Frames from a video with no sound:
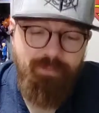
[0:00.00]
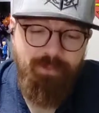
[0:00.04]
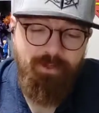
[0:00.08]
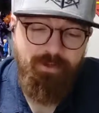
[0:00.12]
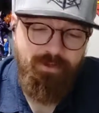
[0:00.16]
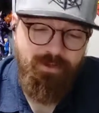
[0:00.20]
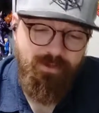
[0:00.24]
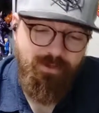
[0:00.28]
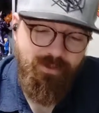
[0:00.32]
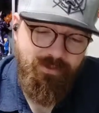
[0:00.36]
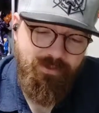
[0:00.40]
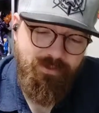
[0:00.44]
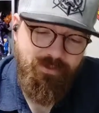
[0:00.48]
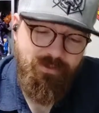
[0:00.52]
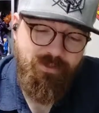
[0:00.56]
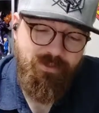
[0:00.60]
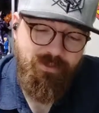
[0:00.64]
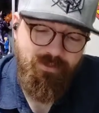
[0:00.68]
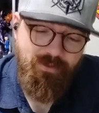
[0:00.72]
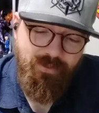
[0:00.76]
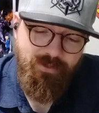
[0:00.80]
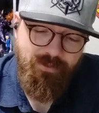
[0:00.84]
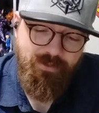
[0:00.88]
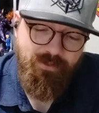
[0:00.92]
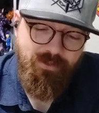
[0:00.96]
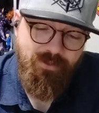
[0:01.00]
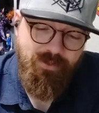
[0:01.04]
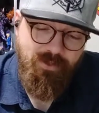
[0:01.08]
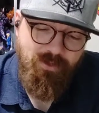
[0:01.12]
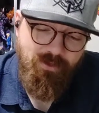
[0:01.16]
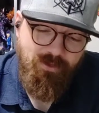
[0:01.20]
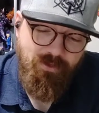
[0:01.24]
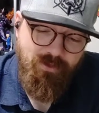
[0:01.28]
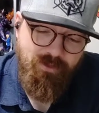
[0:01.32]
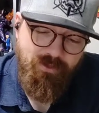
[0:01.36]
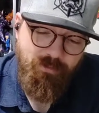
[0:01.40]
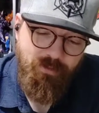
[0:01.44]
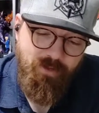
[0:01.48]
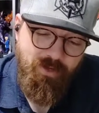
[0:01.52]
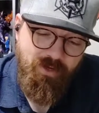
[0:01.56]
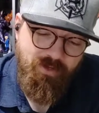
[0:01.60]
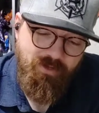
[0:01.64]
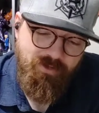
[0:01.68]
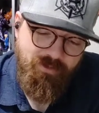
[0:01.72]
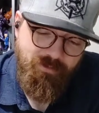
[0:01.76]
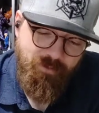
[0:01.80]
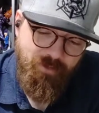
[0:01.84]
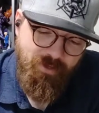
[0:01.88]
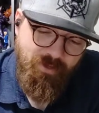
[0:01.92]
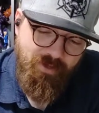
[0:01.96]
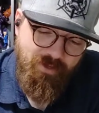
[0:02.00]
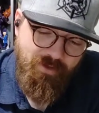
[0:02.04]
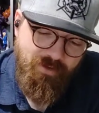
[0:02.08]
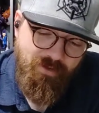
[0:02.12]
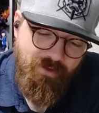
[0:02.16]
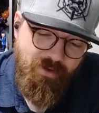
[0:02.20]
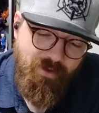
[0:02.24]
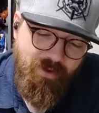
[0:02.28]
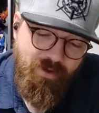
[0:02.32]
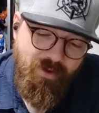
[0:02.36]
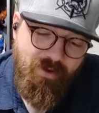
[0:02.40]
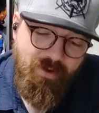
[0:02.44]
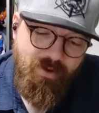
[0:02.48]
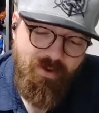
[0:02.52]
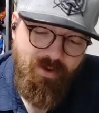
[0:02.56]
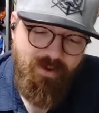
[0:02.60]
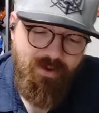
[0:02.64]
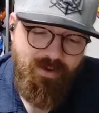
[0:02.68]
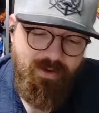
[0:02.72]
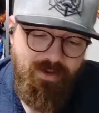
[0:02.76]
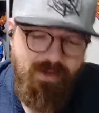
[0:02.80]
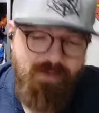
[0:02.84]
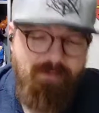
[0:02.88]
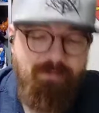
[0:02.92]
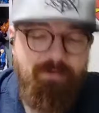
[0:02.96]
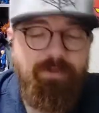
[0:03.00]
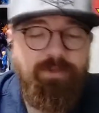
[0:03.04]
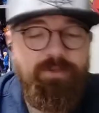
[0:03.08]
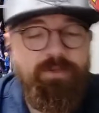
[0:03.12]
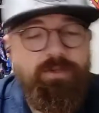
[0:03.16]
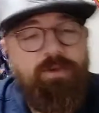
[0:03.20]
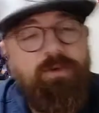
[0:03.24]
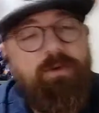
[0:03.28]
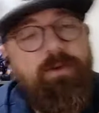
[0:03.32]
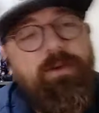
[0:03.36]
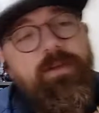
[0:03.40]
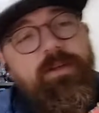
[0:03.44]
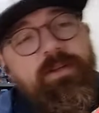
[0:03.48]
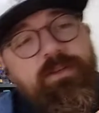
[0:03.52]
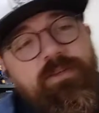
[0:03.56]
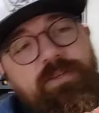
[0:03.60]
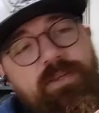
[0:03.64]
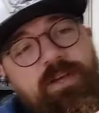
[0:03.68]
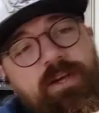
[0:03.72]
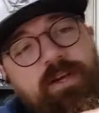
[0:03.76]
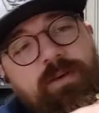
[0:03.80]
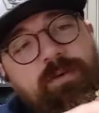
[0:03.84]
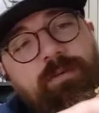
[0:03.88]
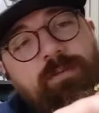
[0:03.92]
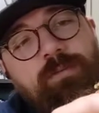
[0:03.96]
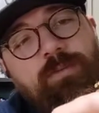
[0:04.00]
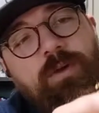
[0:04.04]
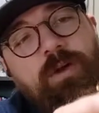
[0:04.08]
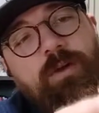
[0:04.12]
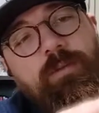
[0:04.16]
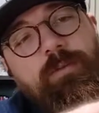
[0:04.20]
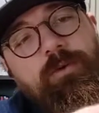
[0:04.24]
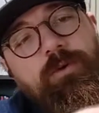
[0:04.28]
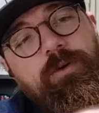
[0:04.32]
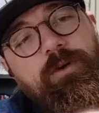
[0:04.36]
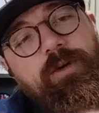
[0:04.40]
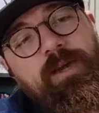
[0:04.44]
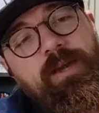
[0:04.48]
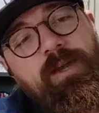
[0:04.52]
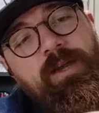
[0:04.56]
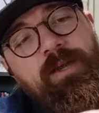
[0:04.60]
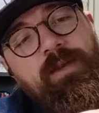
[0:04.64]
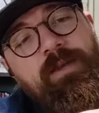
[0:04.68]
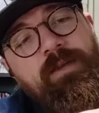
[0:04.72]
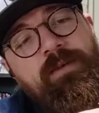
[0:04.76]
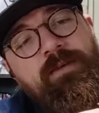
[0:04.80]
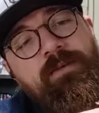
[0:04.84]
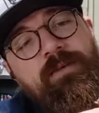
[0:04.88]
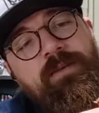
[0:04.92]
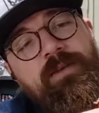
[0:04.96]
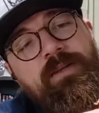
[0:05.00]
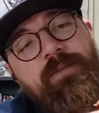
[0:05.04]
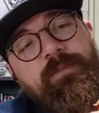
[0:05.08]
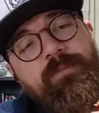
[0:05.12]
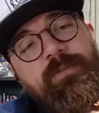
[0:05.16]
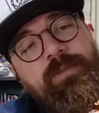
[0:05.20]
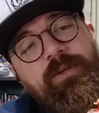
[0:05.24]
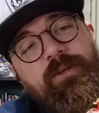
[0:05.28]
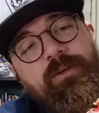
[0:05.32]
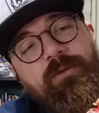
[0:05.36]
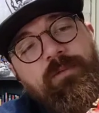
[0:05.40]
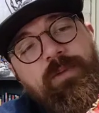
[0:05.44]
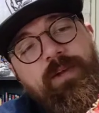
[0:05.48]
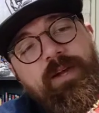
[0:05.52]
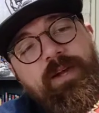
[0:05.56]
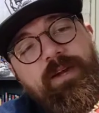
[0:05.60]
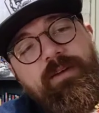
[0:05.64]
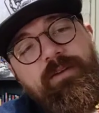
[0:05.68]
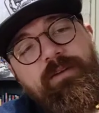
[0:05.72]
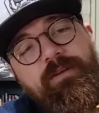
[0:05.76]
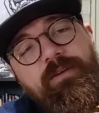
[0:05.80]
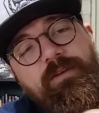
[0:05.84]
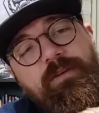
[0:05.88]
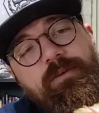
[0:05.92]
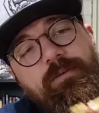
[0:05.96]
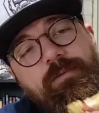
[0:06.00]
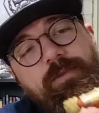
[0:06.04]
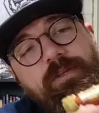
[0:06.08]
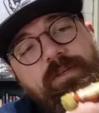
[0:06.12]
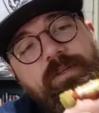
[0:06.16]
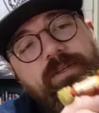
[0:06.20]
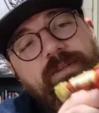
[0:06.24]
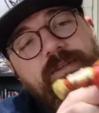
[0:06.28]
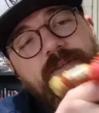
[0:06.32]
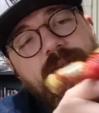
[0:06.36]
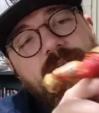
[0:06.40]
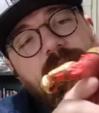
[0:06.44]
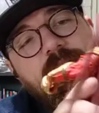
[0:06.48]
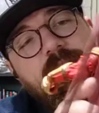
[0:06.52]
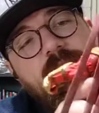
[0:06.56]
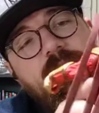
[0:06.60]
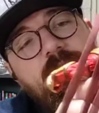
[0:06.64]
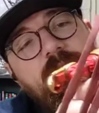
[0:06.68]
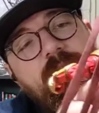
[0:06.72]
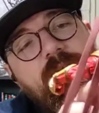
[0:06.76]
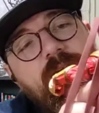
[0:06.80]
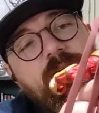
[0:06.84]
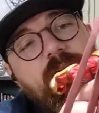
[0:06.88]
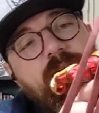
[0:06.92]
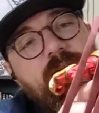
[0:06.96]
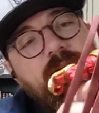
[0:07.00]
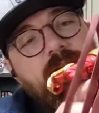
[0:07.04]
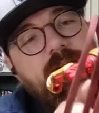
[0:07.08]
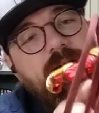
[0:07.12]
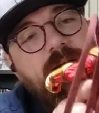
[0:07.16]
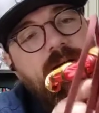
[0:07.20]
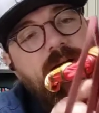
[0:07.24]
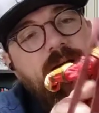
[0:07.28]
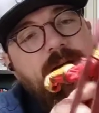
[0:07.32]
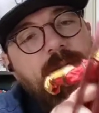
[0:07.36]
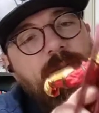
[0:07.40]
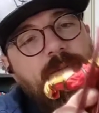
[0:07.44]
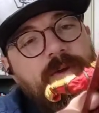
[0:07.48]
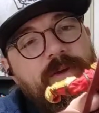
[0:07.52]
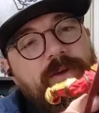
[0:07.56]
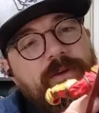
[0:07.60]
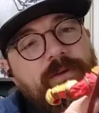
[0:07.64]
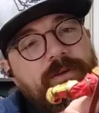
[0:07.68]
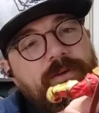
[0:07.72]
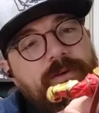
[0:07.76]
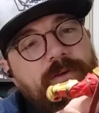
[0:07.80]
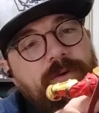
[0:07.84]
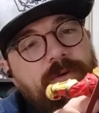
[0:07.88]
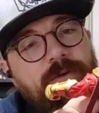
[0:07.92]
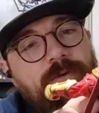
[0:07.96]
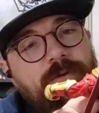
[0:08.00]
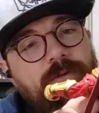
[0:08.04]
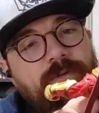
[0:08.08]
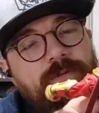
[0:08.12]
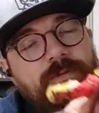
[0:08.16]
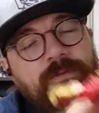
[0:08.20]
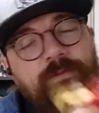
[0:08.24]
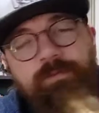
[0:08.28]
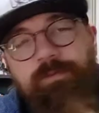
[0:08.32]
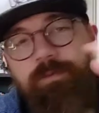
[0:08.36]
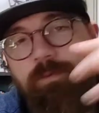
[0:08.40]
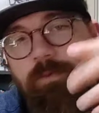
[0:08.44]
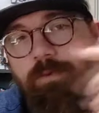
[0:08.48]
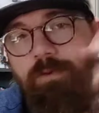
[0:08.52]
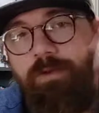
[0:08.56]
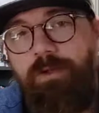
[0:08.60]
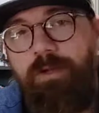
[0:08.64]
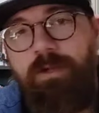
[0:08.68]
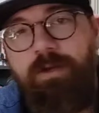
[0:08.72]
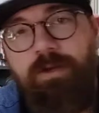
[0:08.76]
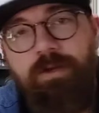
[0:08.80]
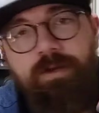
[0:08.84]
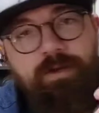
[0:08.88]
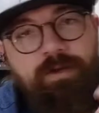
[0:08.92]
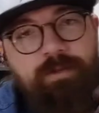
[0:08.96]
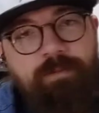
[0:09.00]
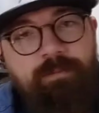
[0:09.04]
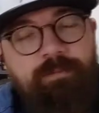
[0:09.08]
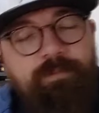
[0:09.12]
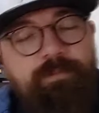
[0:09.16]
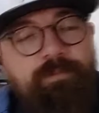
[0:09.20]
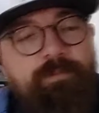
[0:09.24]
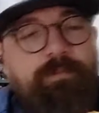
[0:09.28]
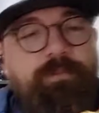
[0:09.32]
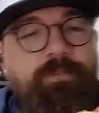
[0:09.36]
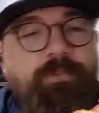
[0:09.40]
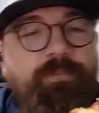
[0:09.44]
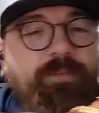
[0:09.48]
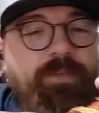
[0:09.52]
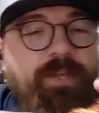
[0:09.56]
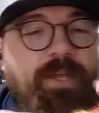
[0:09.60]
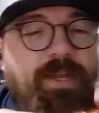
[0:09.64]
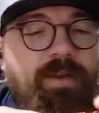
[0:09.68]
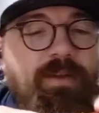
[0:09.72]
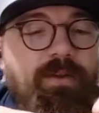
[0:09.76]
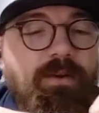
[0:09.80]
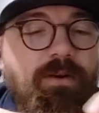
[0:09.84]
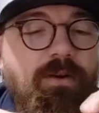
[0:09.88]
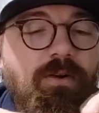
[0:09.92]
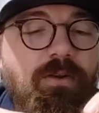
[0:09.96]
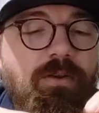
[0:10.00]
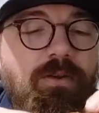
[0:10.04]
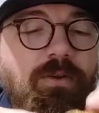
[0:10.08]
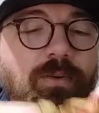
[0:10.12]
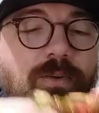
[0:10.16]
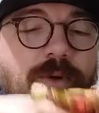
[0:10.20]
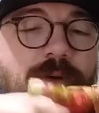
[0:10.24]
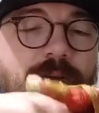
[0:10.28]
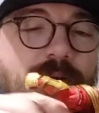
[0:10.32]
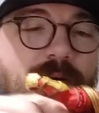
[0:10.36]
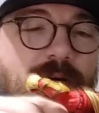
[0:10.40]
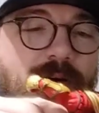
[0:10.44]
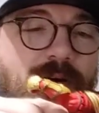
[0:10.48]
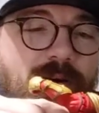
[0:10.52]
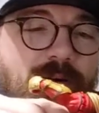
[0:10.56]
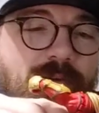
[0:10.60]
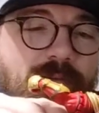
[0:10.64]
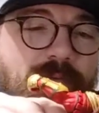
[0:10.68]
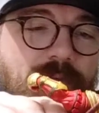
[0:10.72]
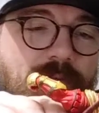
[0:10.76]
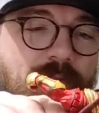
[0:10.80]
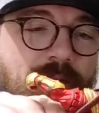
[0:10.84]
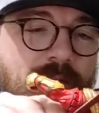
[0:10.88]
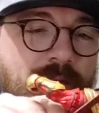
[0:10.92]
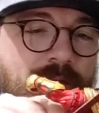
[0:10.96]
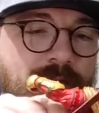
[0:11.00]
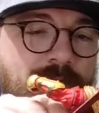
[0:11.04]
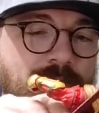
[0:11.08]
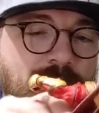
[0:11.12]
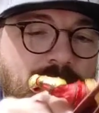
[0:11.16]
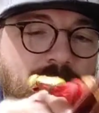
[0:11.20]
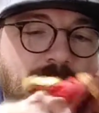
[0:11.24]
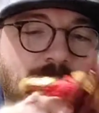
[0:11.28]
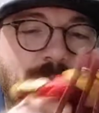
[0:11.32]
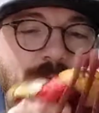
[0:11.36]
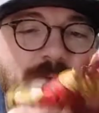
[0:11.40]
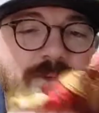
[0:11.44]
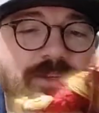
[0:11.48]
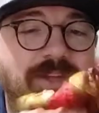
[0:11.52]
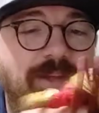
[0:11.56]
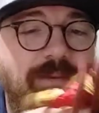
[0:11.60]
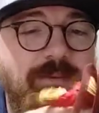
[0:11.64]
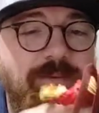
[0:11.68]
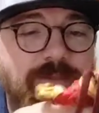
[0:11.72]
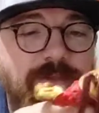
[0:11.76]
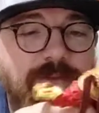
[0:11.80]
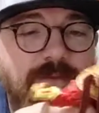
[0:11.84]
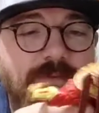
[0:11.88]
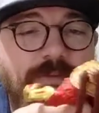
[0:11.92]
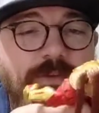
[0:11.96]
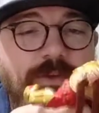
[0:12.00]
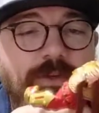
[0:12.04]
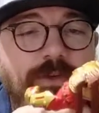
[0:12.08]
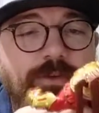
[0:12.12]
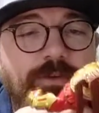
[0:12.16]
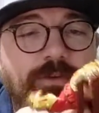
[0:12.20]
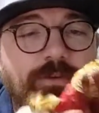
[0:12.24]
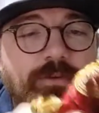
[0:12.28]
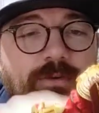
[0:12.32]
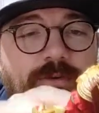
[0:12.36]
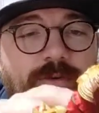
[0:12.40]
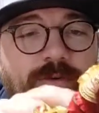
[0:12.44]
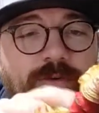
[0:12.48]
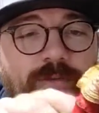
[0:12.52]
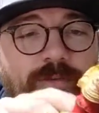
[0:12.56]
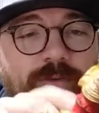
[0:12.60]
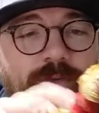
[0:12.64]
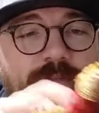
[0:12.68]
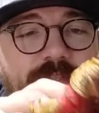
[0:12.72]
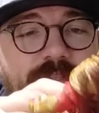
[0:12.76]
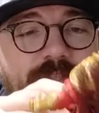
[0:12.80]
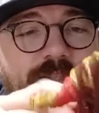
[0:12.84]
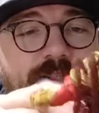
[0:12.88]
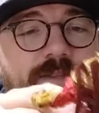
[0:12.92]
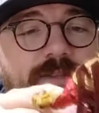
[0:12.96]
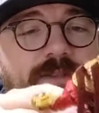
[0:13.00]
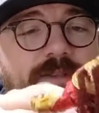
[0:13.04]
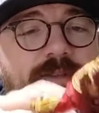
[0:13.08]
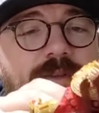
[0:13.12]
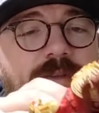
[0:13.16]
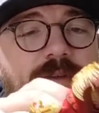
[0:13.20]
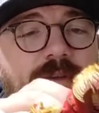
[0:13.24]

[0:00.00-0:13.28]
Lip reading: Period. Let's just call a spade a spade. Even his hood is kind of rubber and can peel back a little bit. I'm not going to go full on and take it all the way off. I do not want to damage the figure or risk it.